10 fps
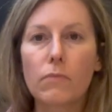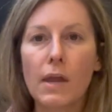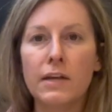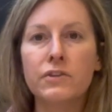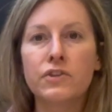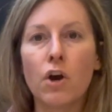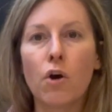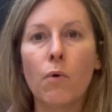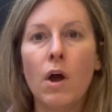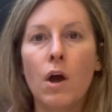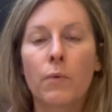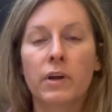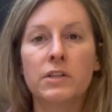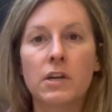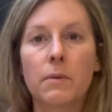And so we're going
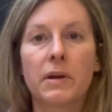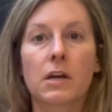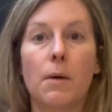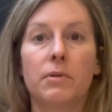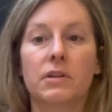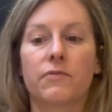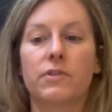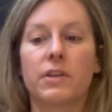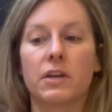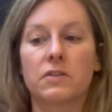to talk about a couple of different things.